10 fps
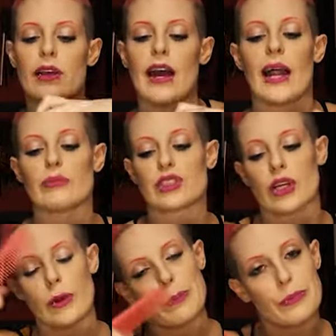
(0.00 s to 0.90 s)
And I'm just
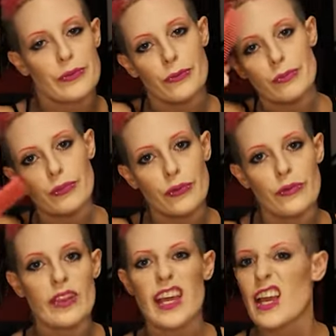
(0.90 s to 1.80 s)
gonna
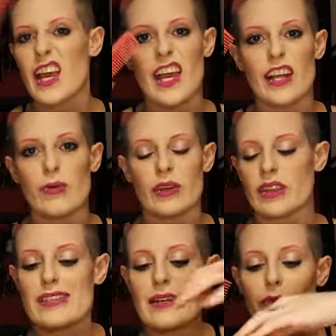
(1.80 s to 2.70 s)
hit it with
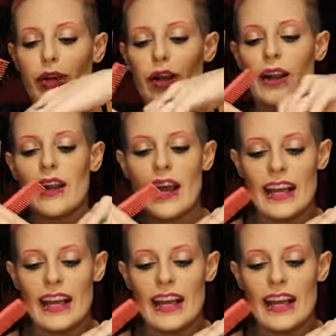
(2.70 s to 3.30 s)
steamer